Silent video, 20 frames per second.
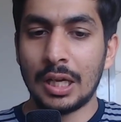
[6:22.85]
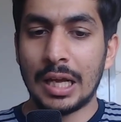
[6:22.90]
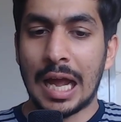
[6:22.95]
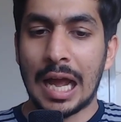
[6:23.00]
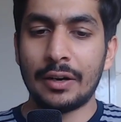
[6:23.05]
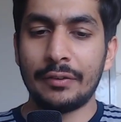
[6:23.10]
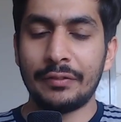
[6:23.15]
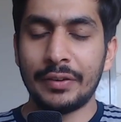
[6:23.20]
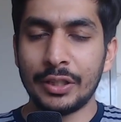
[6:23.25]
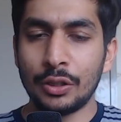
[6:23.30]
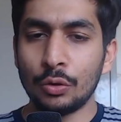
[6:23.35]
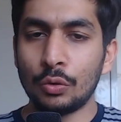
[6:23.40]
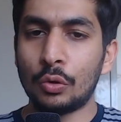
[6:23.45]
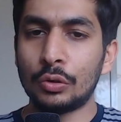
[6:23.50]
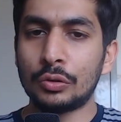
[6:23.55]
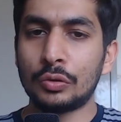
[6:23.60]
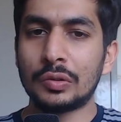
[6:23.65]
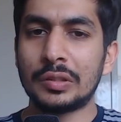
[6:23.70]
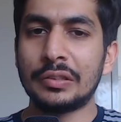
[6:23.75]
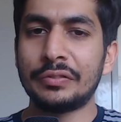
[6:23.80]
And when you
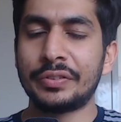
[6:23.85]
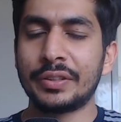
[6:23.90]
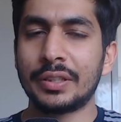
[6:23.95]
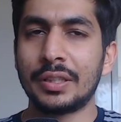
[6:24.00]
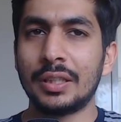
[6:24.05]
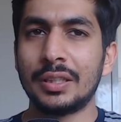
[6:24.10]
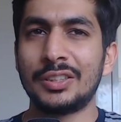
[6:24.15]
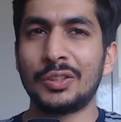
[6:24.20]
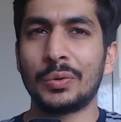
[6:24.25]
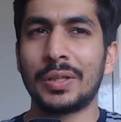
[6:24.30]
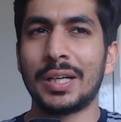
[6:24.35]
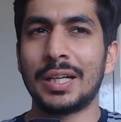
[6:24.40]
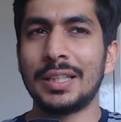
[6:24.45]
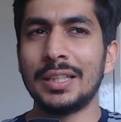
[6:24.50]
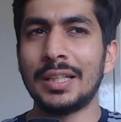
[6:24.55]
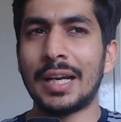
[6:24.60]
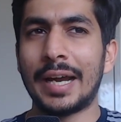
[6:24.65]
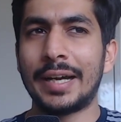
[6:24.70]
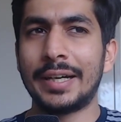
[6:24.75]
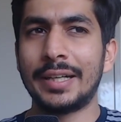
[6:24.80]
go through the figures, you get
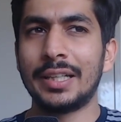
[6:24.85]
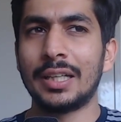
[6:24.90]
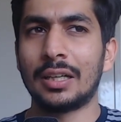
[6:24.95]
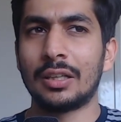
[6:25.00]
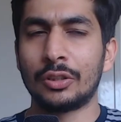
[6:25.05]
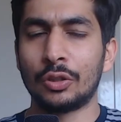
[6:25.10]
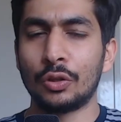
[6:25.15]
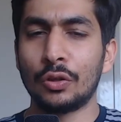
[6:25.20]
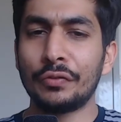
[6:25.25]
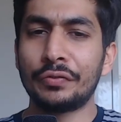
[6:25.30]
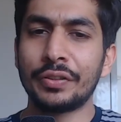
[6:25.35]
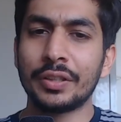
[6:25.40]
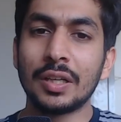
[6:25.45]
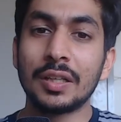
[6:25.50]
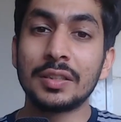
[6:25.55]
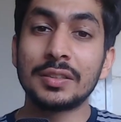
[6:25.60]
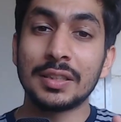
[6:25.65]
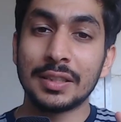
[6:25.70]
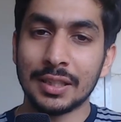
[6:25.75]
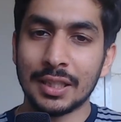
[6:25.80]
an idea,
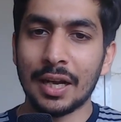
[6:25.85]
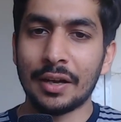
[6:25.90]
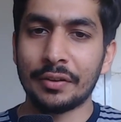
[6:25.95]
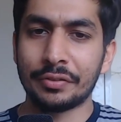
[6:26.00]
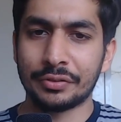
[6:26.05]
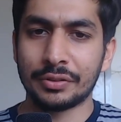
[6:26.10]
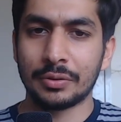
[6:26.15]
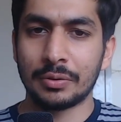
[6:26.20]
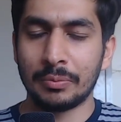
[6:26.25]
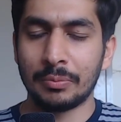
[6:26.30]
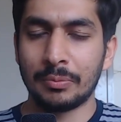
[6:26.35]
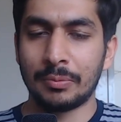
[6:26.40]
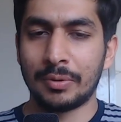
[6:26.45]
figures and graphs.